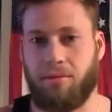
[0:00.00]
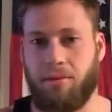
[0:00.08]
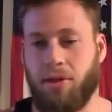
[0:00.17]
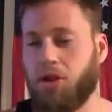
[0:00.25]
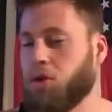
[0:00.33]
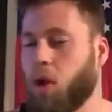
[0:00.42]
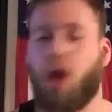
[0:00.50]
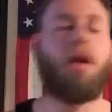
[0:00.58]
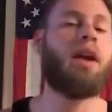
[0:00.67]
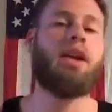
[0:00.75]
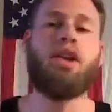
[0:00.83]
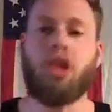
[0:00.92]
You
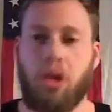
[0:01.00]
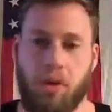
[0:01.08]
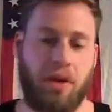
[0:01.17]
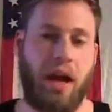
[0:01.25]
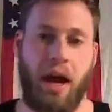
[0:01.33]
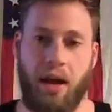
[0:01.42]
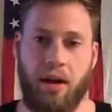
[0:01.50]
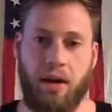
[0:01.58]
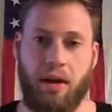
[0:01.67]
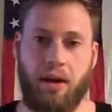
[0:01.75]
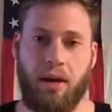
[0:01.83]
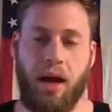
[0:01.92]
already knew that.
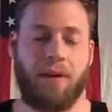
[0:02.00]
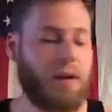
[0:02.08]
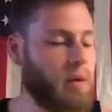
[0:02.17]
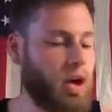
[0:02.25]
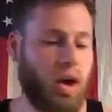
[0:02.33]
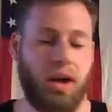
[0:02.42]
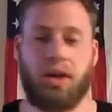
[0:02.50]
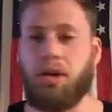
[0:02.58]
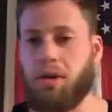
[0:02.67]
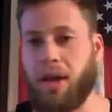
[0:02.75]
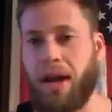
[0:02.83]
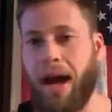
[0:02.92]
Everyone already
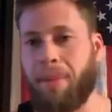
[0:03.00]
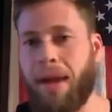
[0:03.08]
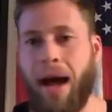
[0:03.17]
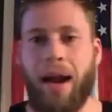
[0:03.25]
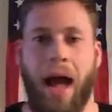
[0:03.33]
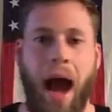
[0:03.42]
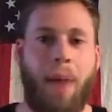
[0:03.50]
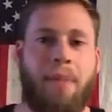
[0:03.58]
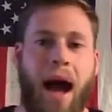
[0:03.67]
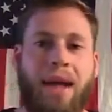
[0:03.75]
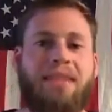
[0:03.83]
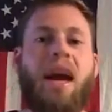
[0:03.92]
knew that. I'm
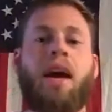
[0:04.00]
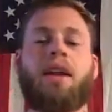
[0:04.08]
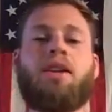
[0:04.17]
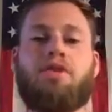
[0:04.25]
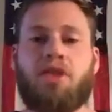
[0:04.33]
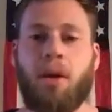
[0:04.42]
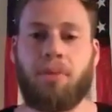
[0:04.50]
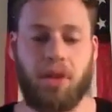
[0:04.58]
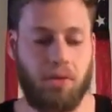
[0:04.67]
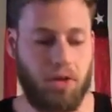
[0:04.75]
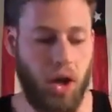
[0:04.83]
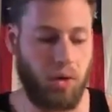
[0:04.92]
not telling you something
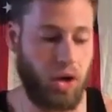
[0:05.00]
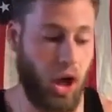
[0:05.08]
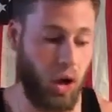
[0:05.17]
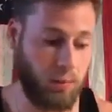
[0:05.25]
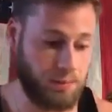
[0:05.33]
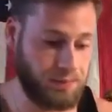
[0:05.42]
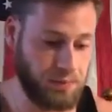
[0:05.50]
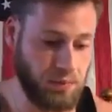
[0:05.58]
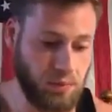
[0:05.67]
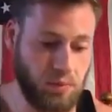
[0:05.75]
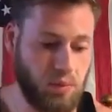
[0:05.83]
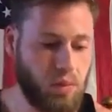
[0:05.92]
you don't know.
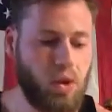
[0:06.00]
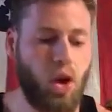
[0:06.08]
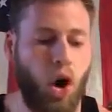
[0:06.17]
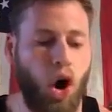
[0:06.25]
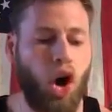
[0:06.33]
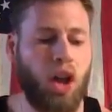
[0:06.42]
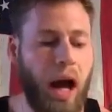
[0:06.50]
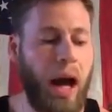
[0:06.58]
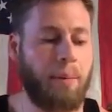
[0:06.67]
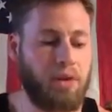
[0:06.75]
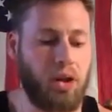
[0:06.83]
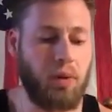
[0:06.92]
All
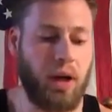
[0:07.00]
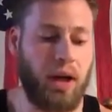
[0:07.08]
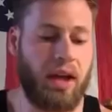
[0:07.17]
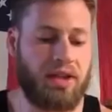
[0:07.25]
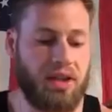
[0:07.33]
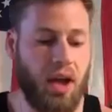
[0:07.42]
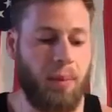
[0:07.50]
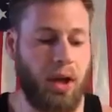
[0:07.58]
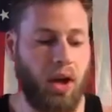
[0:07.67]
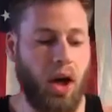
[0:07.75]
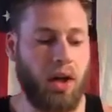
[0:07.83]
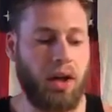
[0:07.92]
I'm doing is coming
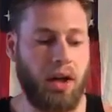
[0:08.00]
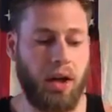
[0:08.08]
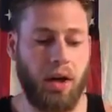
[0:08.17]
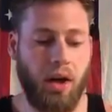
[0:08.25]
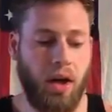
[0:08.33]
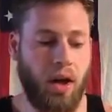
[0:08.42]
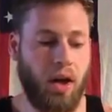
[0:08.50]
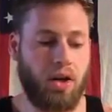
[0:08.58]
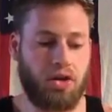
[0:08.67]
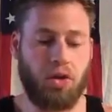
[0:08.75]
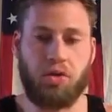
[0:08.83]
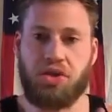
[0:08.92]
on here
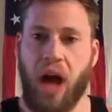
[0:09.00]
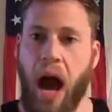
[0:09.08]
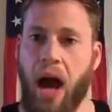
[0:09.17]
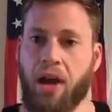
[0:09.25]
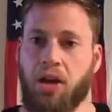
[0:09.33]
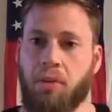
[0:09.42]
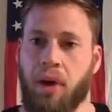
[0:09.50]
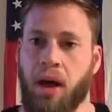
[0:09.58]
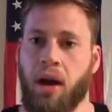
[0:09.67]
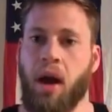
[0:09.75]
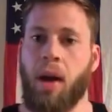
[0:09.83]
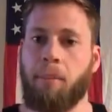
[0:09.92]
to
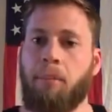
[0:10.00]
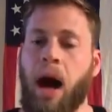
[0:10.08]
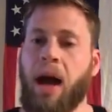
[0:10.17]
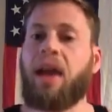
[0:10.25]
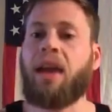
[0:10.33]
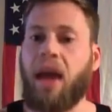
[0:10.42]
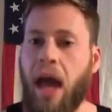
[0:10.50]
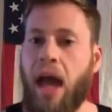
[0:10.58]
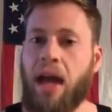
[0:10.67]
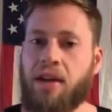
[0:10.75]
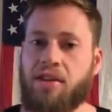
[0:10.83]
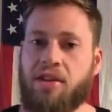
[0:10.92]
document my
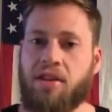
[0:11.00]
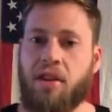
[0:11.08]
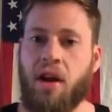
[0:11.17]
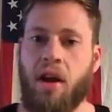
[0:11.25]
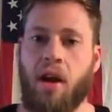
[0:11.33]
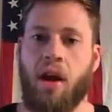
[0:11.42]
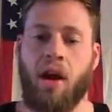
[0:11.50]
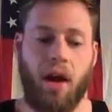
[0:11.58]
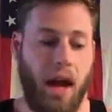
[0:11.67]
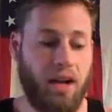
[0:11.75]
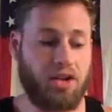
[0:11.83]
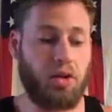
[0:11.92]
case
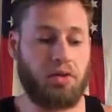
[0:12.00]
and to